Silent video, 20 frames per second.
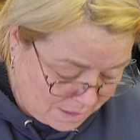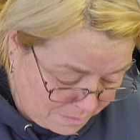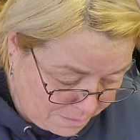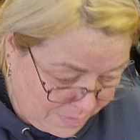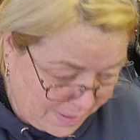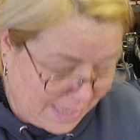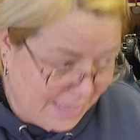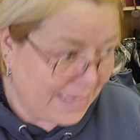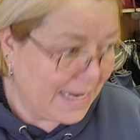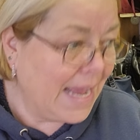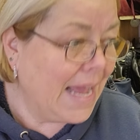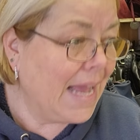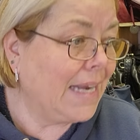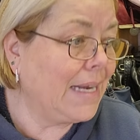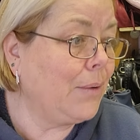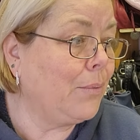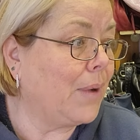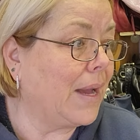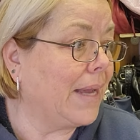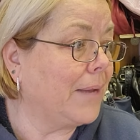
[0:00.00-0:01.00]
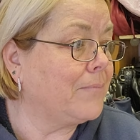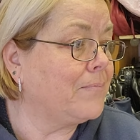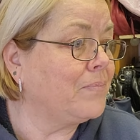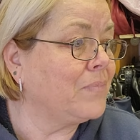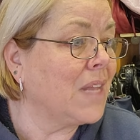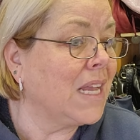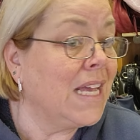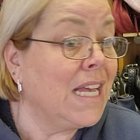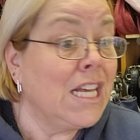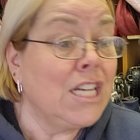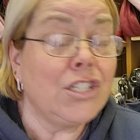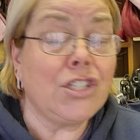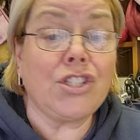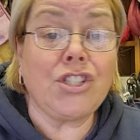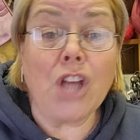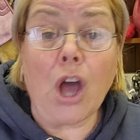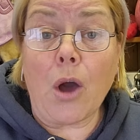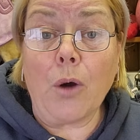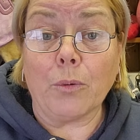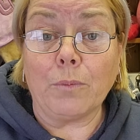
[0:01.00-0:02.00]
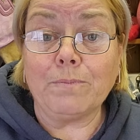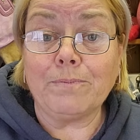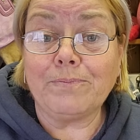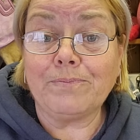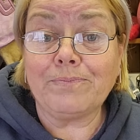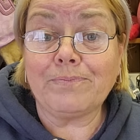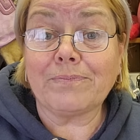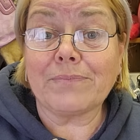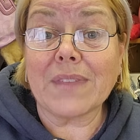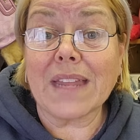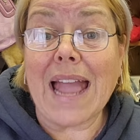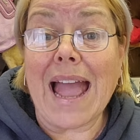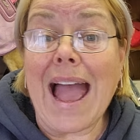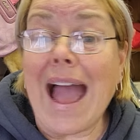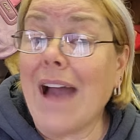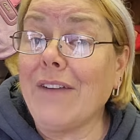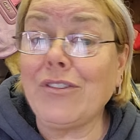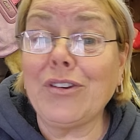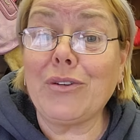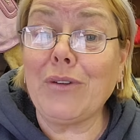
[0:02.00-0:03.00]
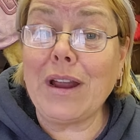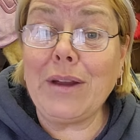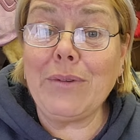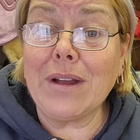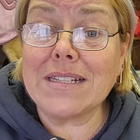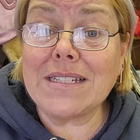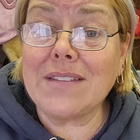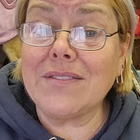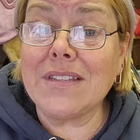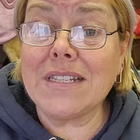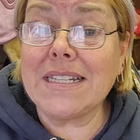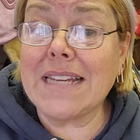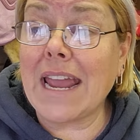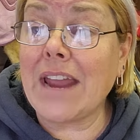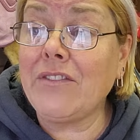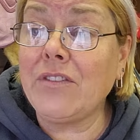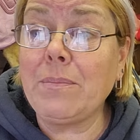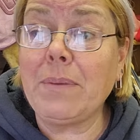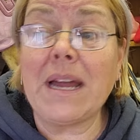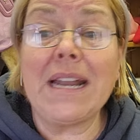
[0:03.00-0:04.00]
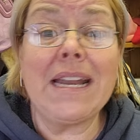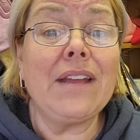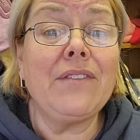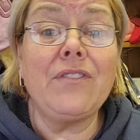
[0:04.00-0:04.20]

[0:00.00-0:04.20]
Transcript: But anyway, so have a great rest of the day, everybody.